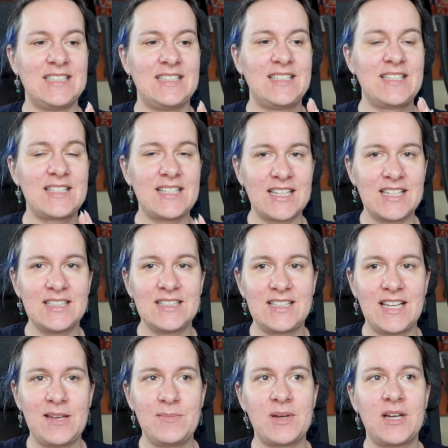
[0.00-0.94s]
the second
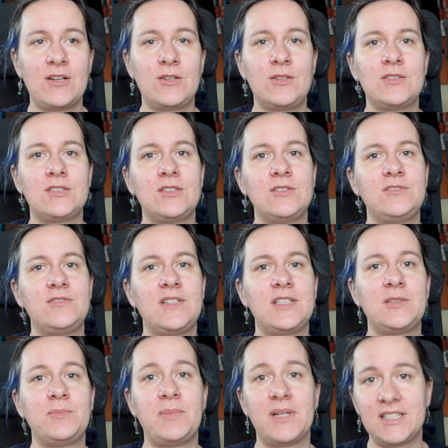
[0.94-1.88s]
time I also
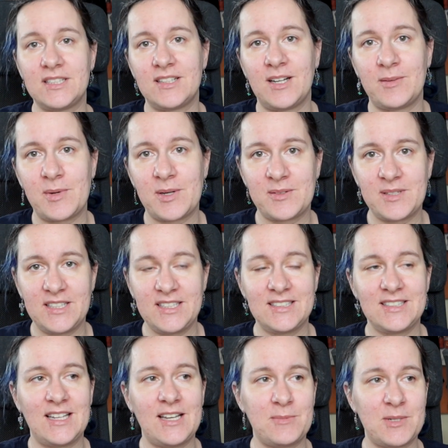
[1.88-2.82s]
felt better about
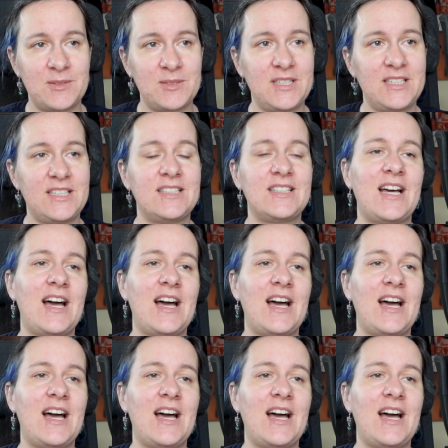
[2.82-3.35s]
it.